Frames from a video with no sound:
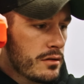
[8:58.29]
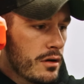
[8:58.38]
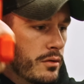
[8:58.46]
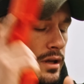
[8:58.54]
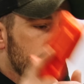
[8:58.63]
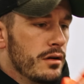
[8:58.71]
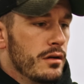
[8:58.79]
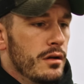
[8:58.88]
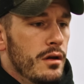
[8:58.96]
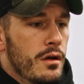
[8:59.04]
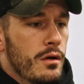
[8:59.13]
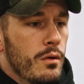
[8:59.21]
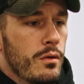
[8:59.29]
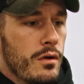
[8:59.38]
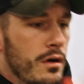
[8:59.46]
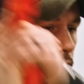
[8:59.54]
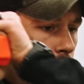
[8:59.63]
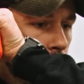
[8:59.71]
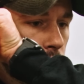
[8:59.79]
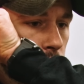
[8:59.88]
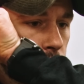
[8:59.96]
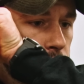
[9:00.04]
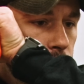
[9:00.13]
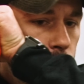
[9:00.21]
go here or
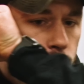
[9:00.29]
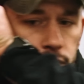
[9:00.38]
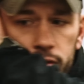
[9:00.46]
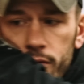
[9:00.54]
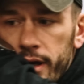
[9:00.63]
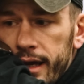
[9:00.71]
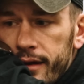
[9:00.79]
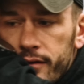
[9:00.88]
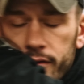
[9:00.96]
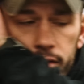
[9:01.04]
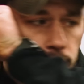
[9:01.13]
here with 2 hands